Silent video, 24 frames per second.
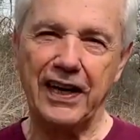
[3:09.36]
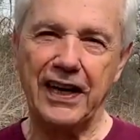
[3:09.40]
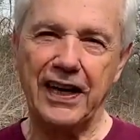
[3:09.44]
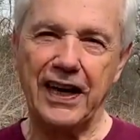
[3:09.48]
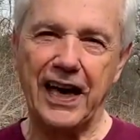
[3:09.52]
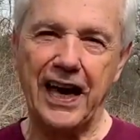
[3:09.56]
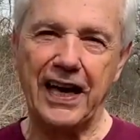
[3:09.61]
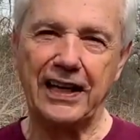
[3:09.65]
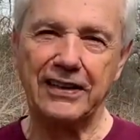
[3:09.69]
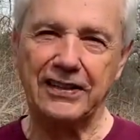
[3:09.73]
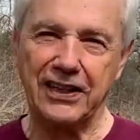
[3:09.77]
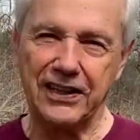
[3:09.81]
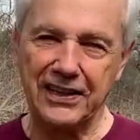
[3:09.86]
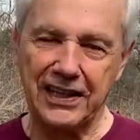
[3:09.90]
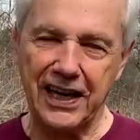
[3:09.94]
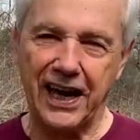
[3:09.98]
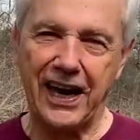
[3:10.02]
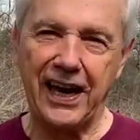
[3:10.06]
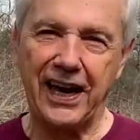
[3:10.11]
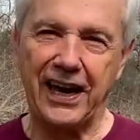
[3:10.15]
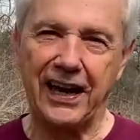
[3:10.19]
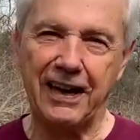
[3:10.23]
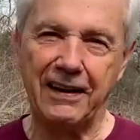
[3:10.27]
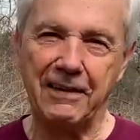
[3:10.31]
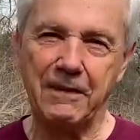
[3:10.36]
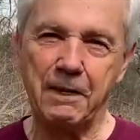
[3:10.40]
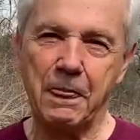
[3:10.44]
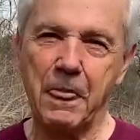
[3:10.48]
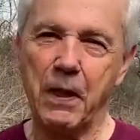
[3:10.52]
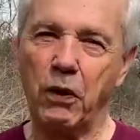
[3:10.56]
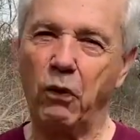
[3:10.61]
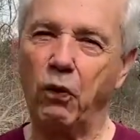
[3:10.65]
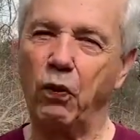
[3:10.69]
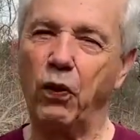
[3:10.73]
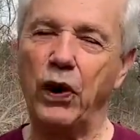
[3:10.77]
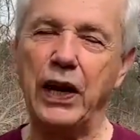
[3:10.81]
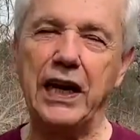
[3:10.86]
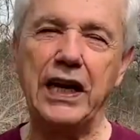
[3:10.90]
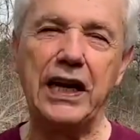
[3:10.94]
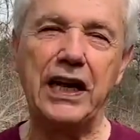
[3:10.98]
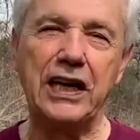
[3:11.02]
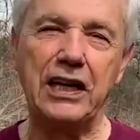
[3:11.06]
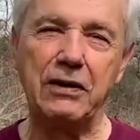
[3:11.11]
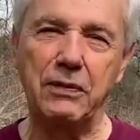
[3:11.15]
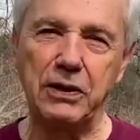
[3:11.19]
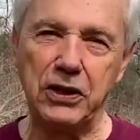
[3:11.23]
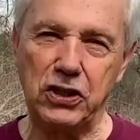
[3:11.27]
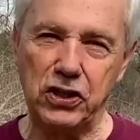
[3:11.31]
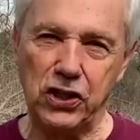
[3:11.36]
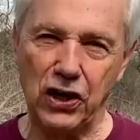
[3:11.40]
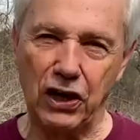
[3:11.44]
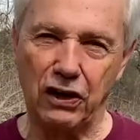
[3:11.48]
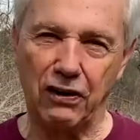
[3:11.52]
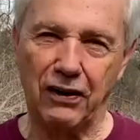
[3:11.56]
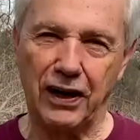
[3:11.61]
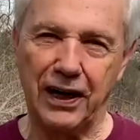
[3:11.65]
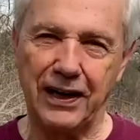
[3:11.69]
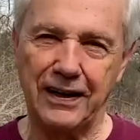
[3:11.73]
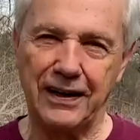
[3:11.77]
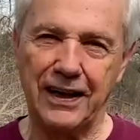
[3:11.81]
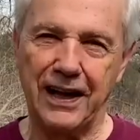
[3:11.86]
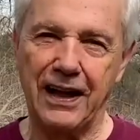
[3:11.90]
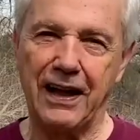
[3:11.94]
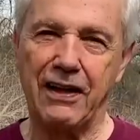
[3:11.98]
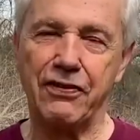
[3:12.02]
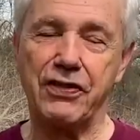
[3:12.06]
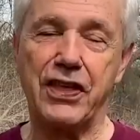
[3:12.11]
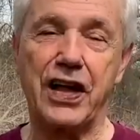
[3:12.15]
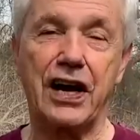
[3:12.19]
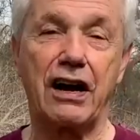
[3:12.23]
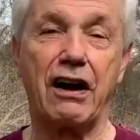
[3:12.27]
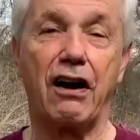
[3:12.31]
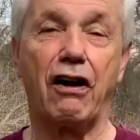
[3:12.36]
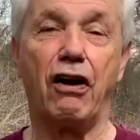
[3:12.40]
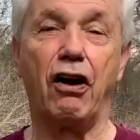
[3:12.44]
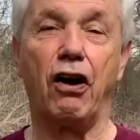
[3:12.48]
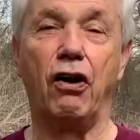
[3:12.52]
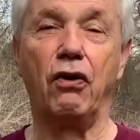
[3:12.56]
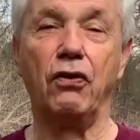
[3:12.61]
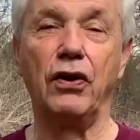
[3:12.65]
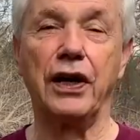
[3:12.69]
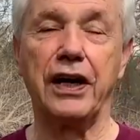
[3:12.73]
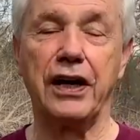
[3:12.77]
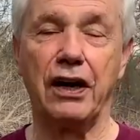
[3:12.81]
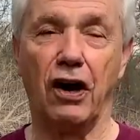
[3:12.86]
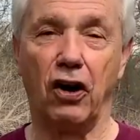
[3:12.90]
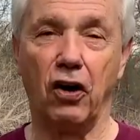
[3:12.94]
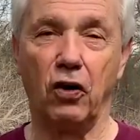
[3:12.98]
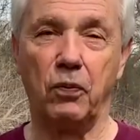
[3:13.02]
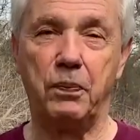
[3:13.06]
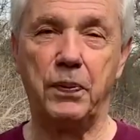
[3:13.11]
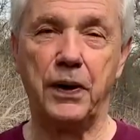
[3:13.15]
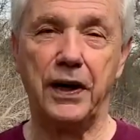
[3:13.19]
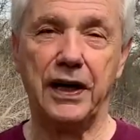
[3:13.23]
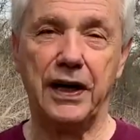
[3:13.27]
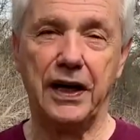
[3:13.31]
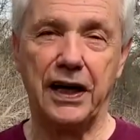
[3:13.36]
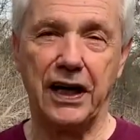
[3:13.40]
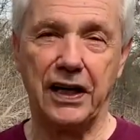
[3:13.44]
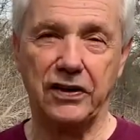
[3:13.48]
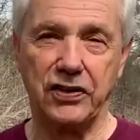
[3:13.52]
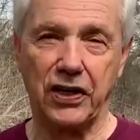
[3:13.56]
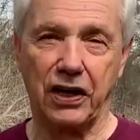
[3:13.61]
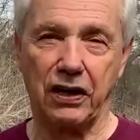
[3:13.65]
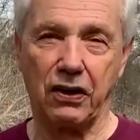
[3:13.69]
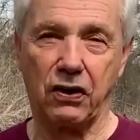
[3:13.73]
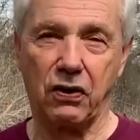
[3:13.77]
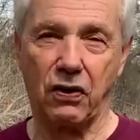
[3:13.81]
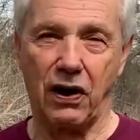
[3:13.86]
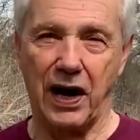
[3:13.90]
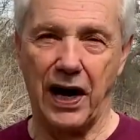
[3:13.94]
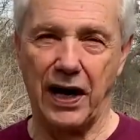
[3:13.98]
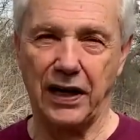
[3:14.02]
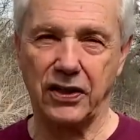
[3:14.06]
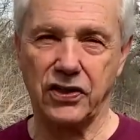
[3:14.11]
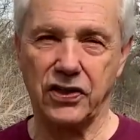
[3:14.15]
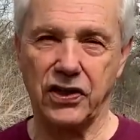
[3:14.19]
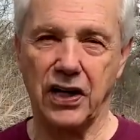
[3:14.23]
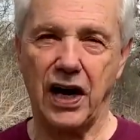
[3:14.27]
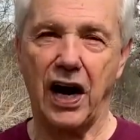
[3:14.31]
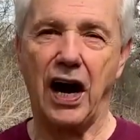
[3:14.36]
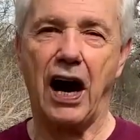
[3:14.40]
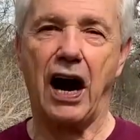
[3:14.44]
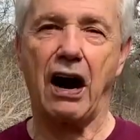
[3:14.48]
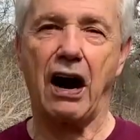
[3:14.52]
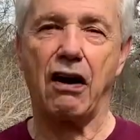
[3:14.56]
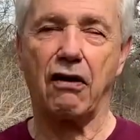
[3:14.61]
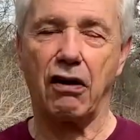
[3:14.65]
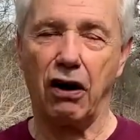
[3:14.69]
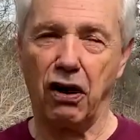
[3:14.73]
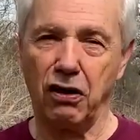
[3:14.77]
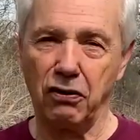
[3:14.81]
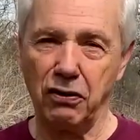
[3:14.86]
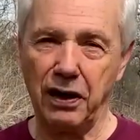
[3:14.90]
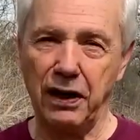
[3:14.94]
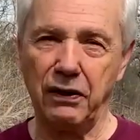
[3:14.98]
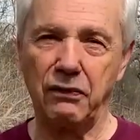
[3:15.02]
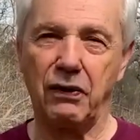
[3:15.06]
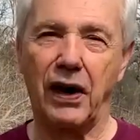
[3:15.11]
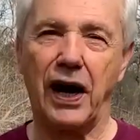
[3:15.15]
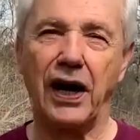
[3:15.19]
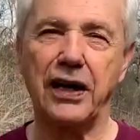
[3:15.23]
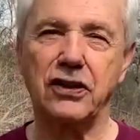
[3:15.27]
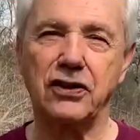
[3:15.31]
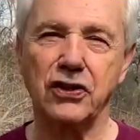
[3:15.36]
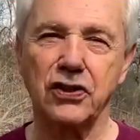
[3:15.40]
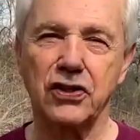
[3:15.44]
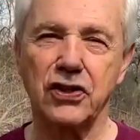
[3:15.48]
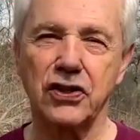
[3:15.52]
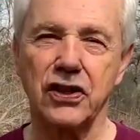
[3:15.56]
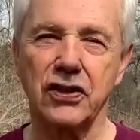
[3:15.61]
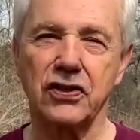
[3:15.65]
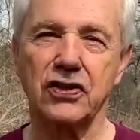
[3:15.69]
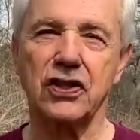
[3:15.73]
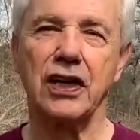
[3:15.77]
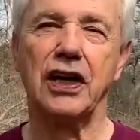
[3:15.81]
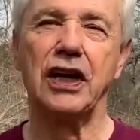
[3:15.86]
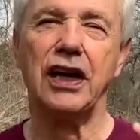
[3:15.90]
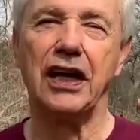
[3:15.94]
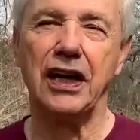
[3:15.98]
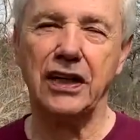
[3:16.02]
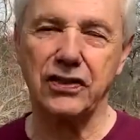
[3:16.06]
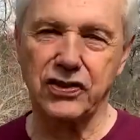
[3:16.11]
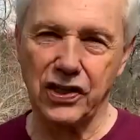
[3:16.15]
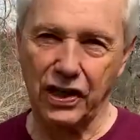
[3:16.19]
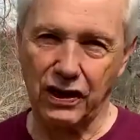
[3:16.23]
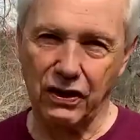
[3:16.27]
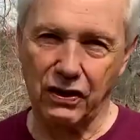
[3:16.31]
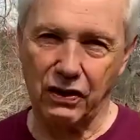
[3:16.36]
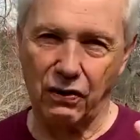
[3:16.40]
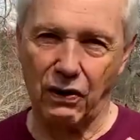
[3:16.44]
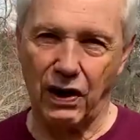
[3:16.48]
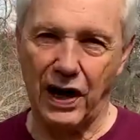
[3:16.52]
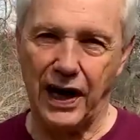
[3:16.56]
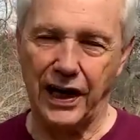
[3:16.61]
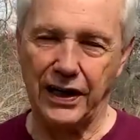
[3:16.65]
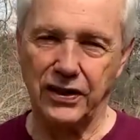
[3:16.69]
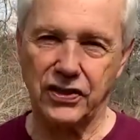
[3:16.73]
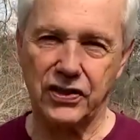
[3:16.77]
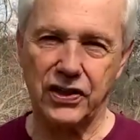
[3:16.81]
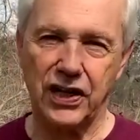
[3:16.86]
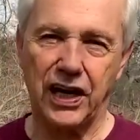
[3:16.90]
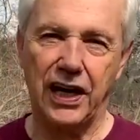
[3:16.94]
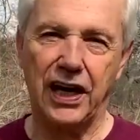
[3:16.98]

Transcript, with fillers: And today, we need to be sharing that our only hope is in Christ. Our only righteousness is in Christ.